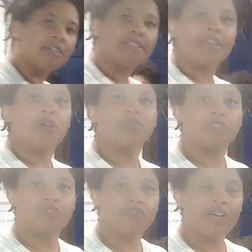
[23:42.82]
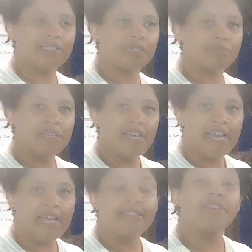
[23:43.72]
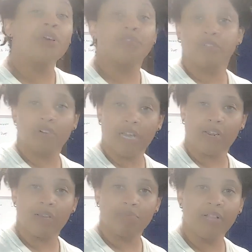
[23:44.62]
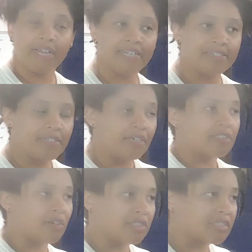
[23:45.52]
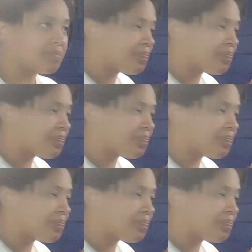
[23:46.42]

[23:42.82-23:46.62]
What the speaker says: that you have to develop, and then you have to learn how to apply it. So just